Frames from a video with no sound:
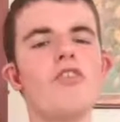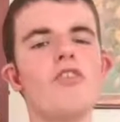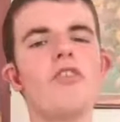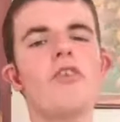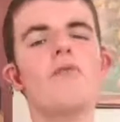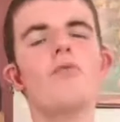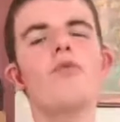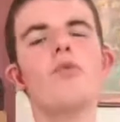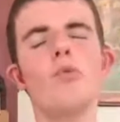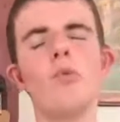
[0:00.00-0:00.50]
to
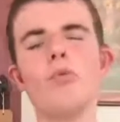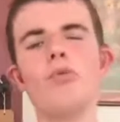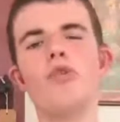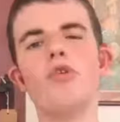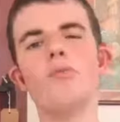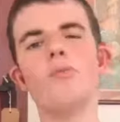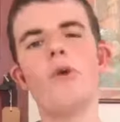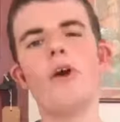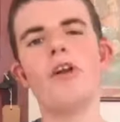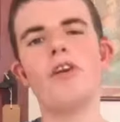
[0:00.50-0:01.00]
some form of
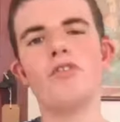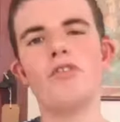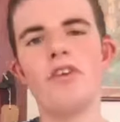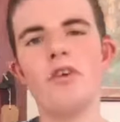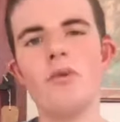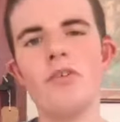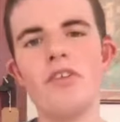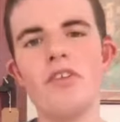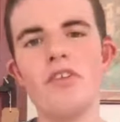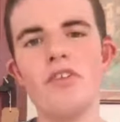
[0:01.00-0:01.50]
normality
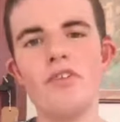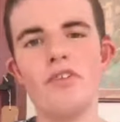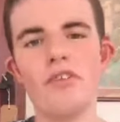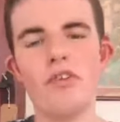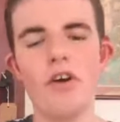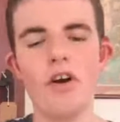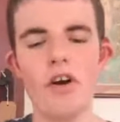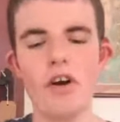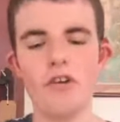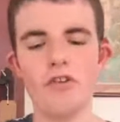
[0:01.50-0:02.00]
within
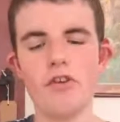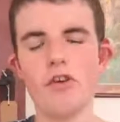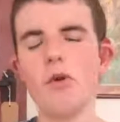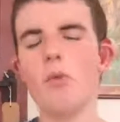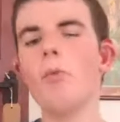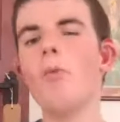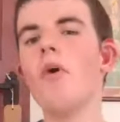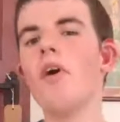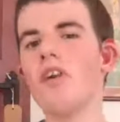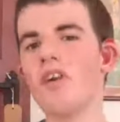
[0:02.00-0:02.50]
society
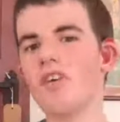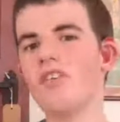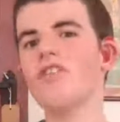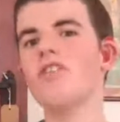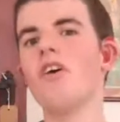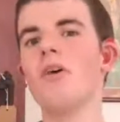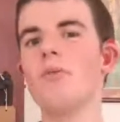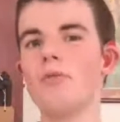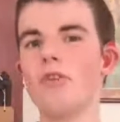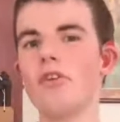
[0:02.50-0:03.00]
while
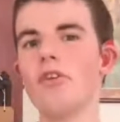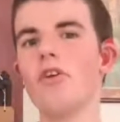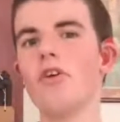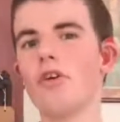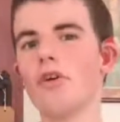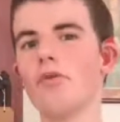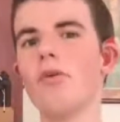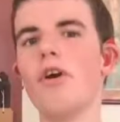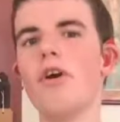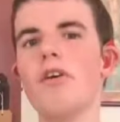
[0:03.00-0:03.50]
accepting that
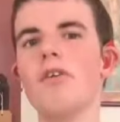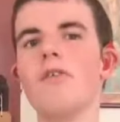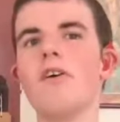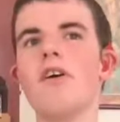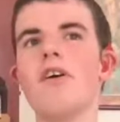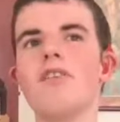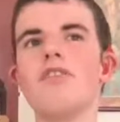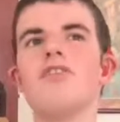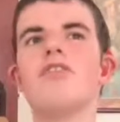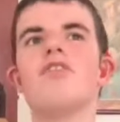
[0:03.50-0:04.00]

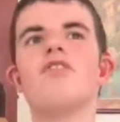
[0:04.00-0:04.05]
coronavirus is